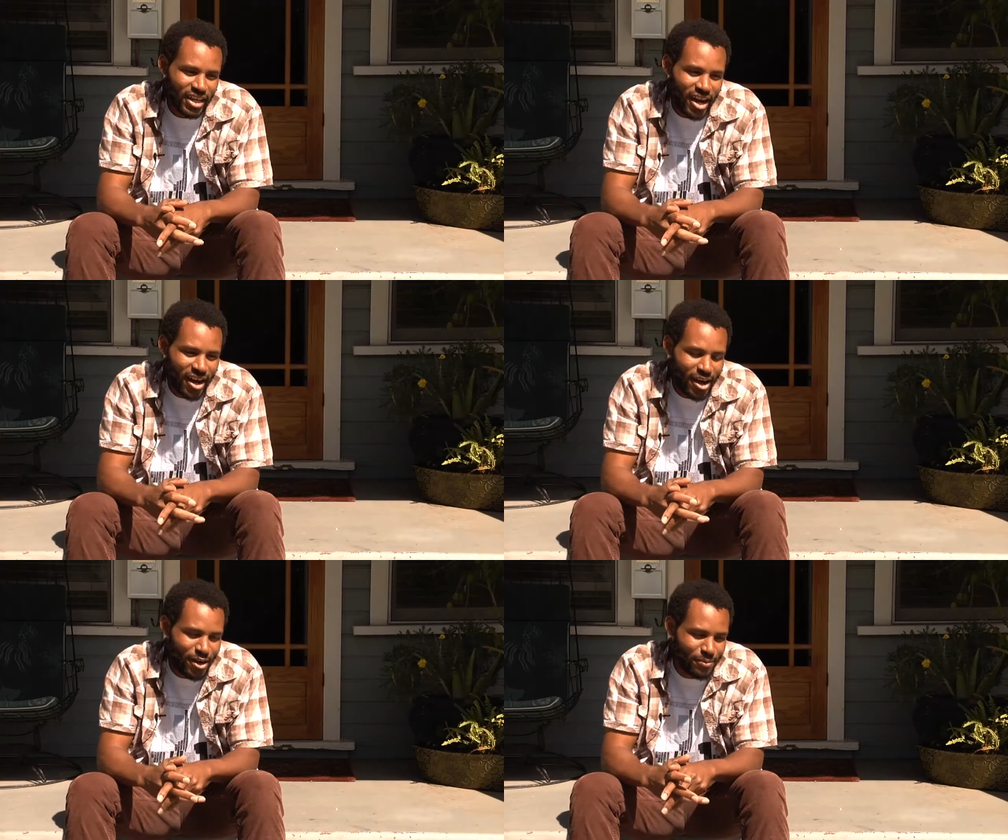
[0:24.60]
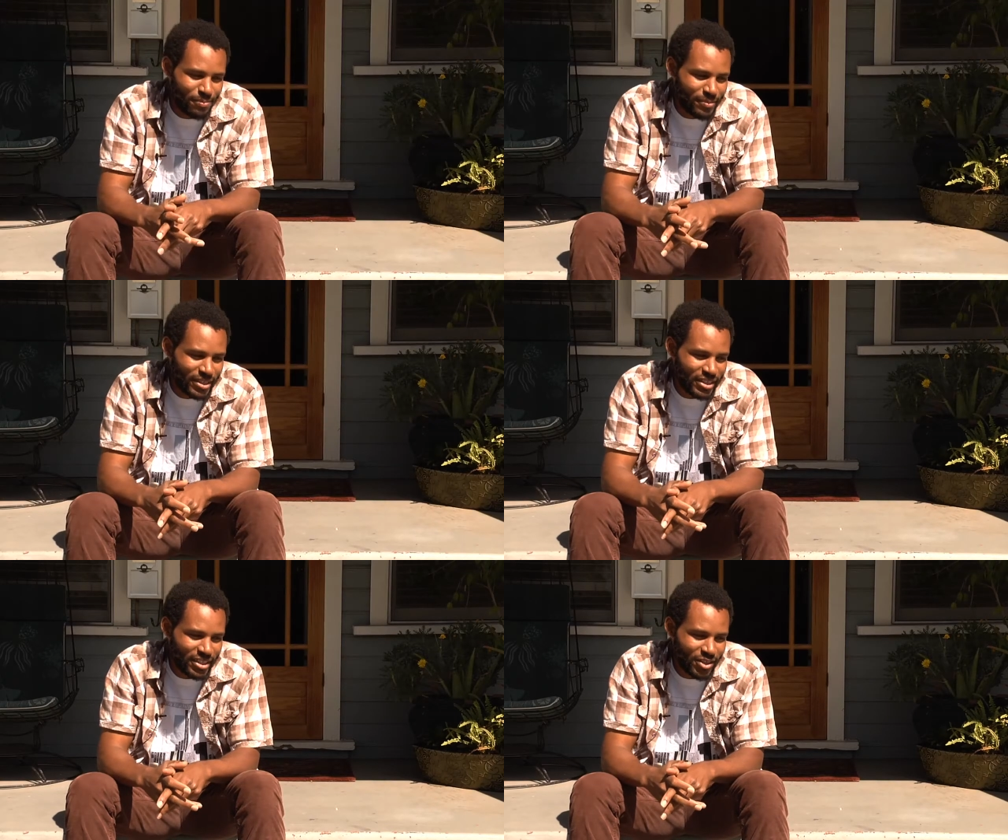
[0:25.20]
Um,
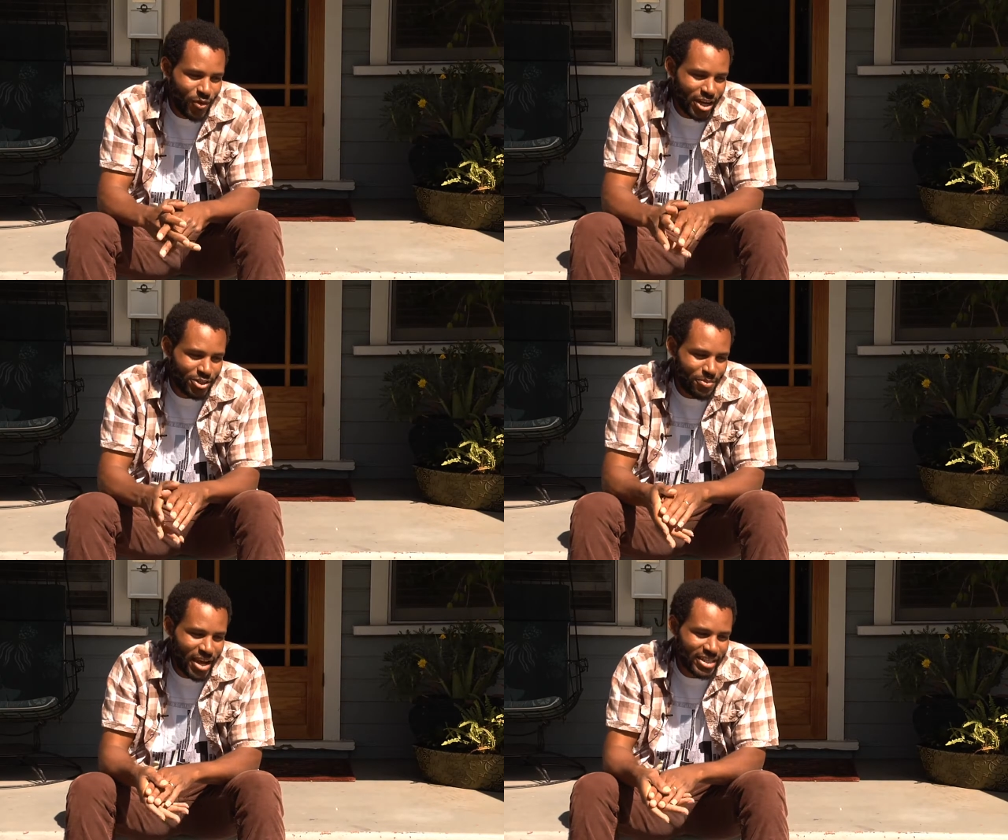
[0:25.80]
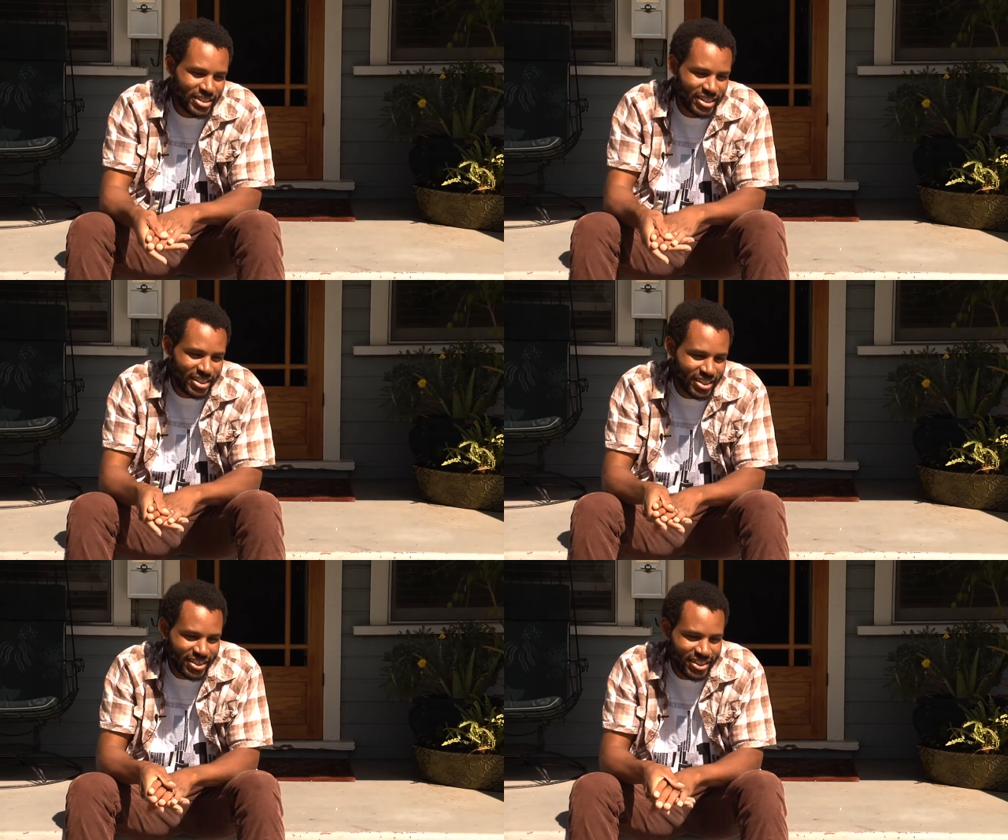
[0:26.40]
Thrasher
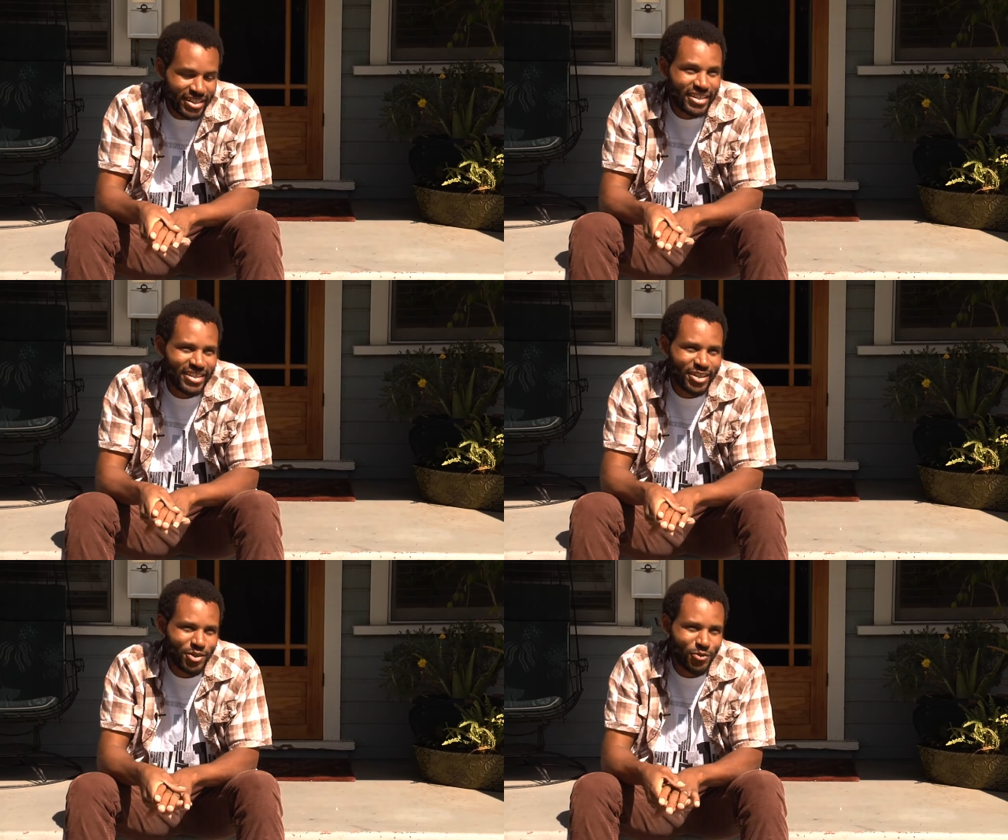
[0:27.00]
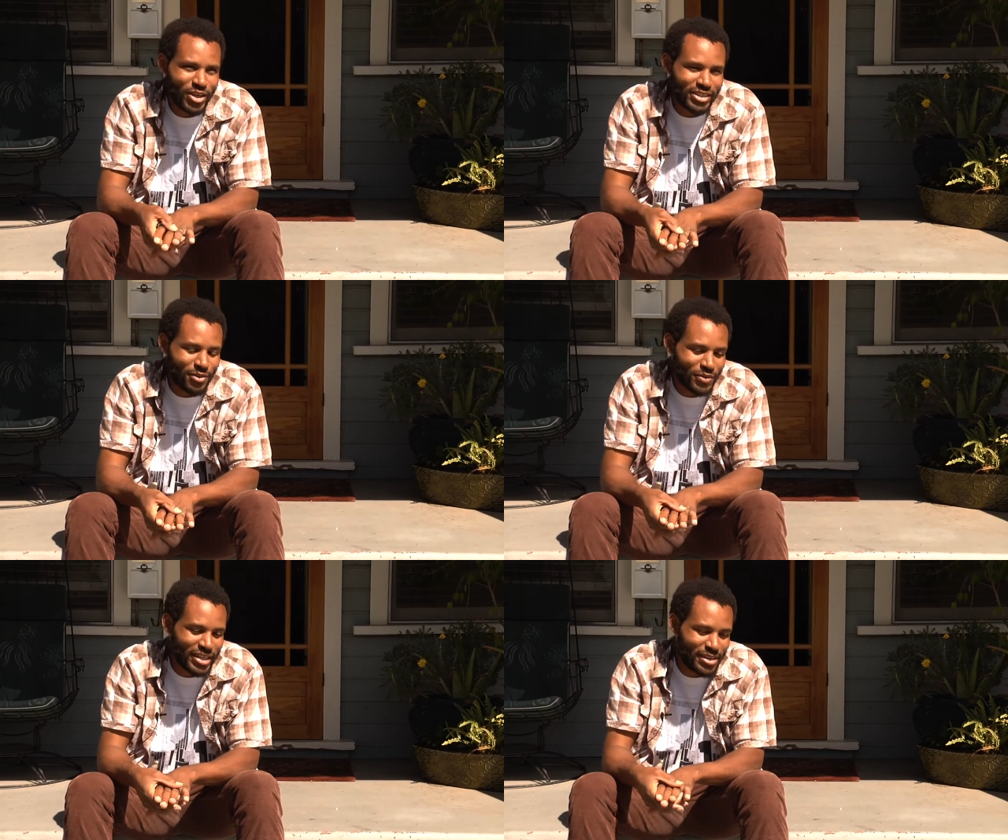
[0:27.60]
magazine is a
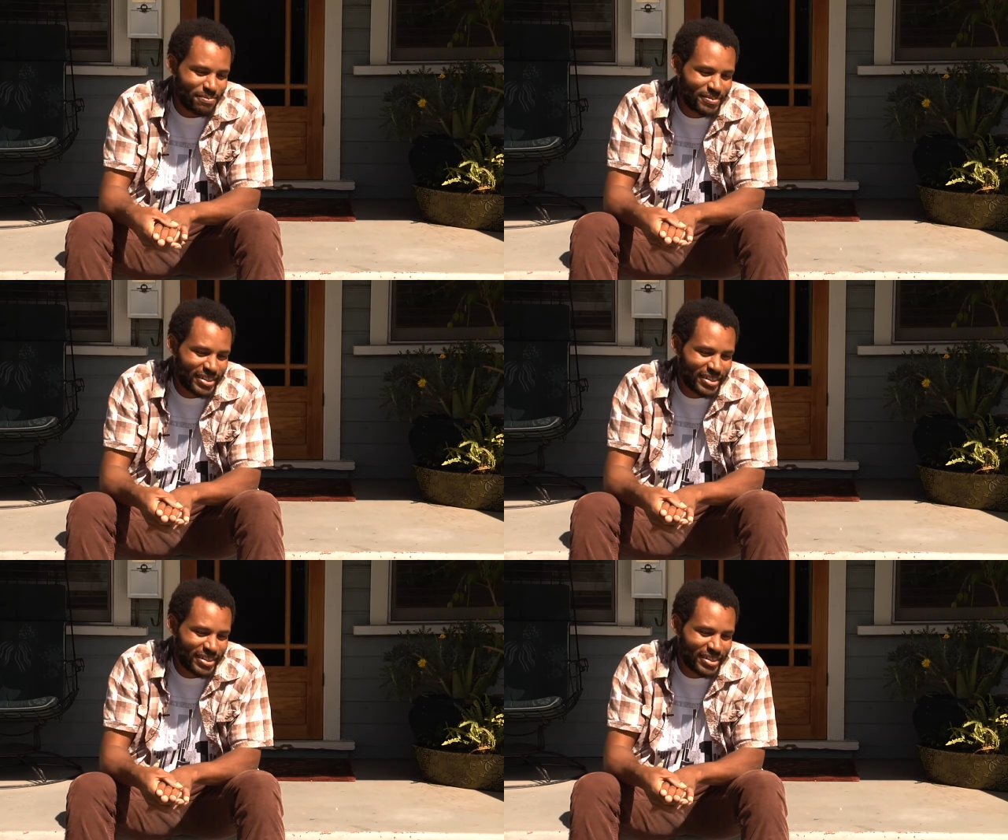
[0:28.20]
frontside flip.